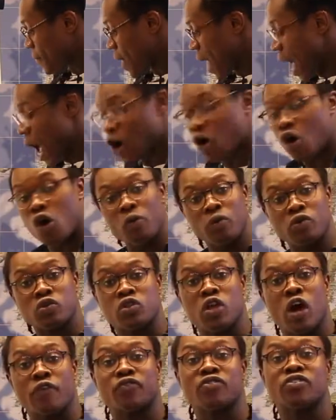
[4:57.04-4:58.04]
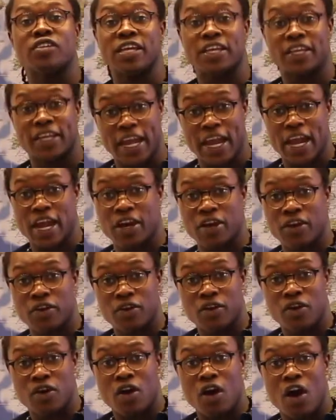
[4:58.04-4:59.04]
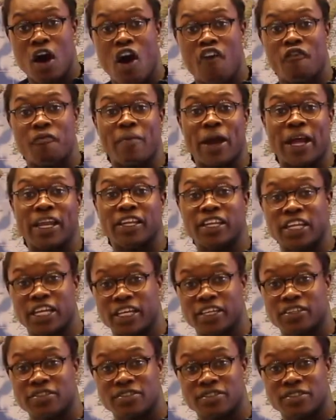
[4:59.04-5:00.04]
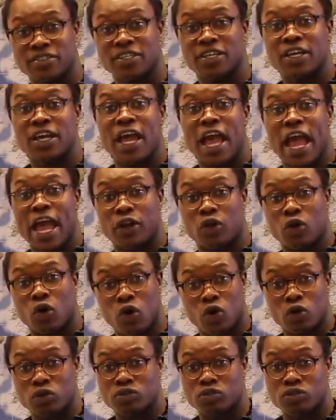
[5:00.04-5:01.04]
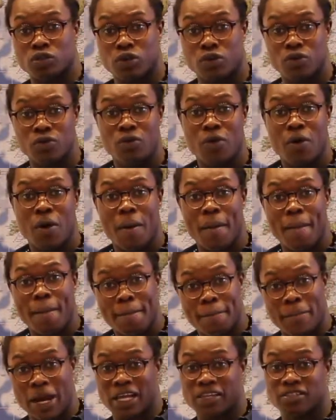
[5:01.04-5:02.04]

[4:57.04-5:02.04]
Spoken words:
I always love to take care of my niece and also my